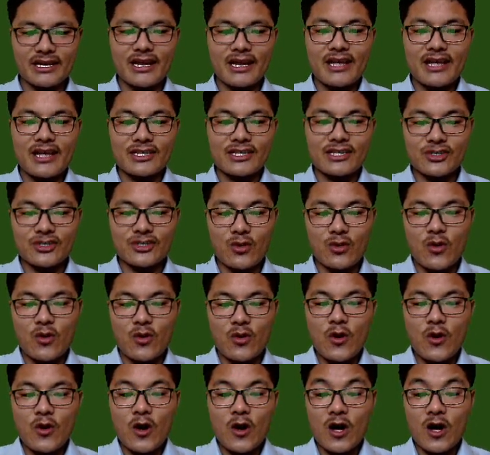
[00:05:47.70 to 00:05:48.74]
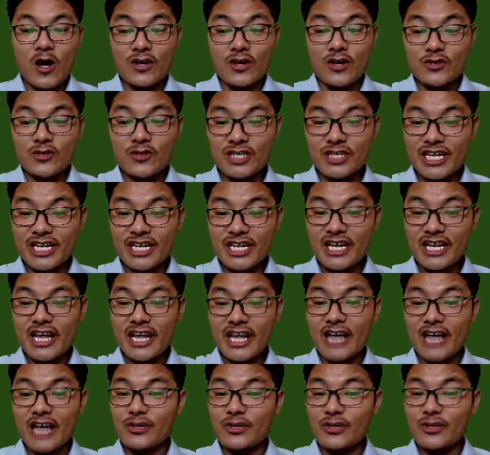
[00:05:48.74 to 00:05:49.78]
So usually
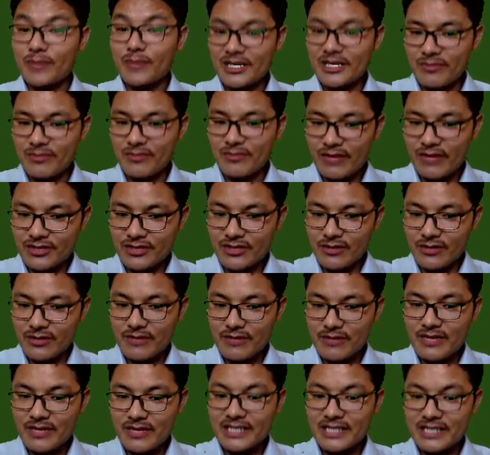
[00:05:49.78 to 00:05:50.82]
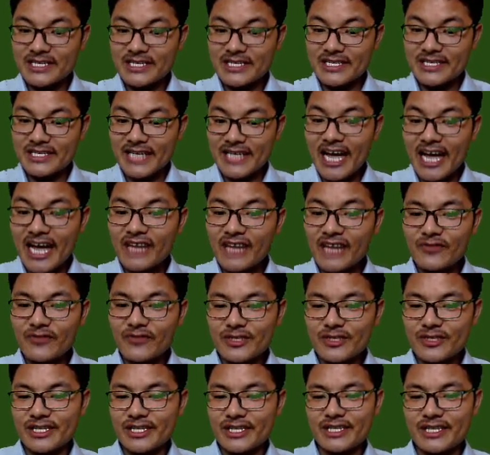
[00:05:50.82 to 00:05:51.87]
endoplasmic reticulum is the site for
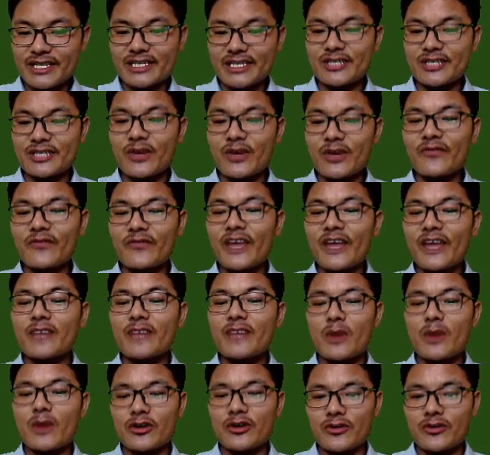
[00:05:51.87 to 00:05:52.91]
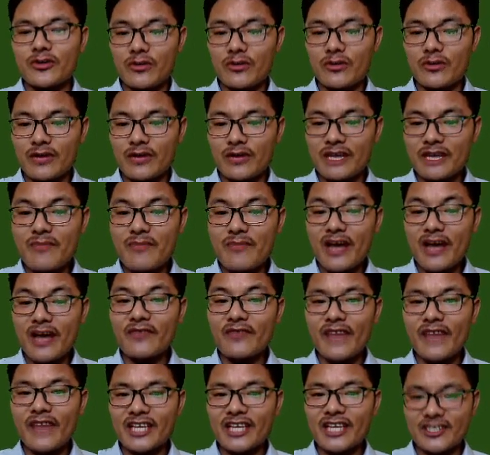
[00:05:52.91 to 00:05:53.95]
synthesis of fat molecule. It
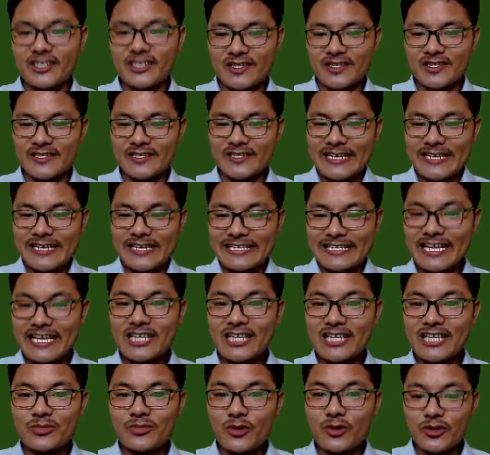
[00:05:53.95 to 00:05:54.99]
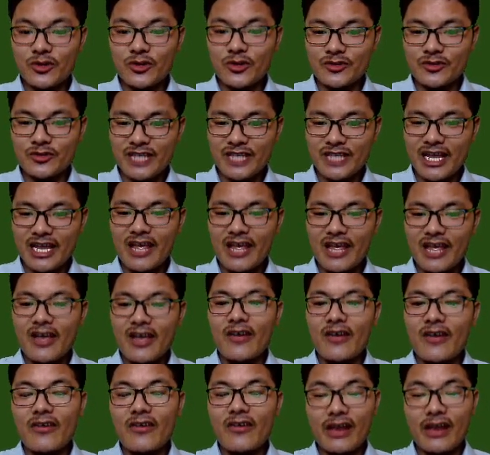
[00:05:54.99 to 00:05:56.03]
manufactures, it is producing
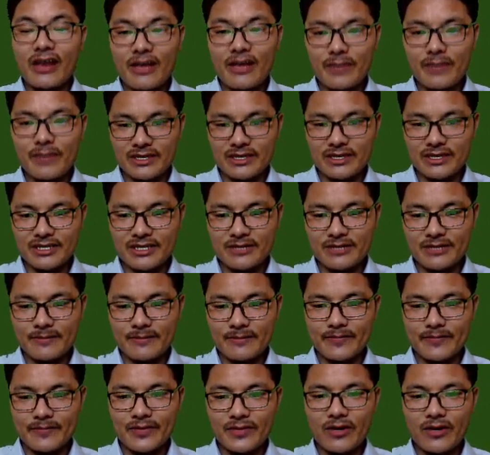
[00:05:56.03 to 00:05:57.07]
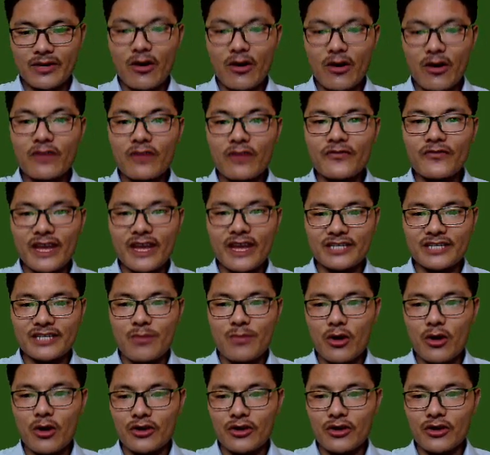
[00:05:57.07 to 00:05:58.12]
lipids or fat
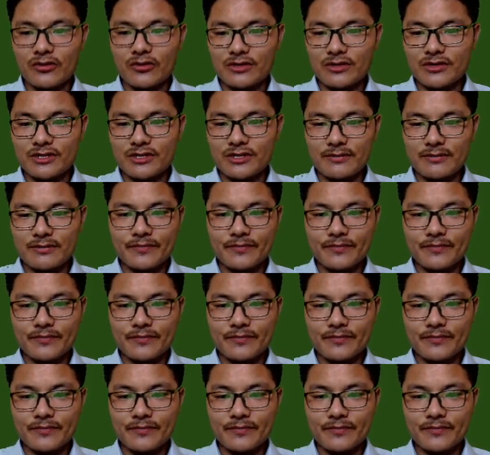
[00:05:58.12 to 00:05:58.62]
molecules.